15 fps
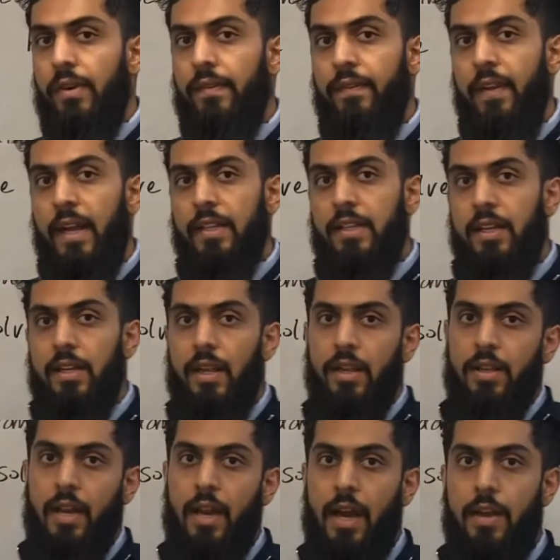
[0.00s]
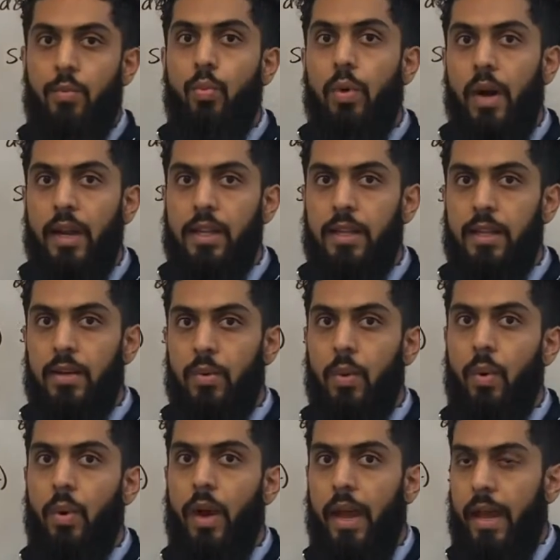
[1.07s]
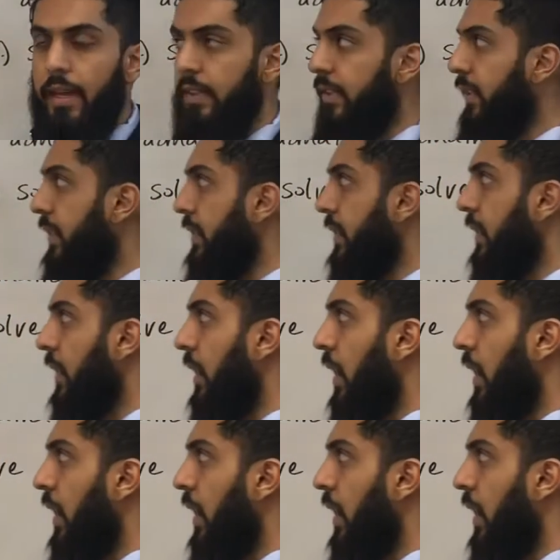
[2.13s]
reflected in the line y equal x.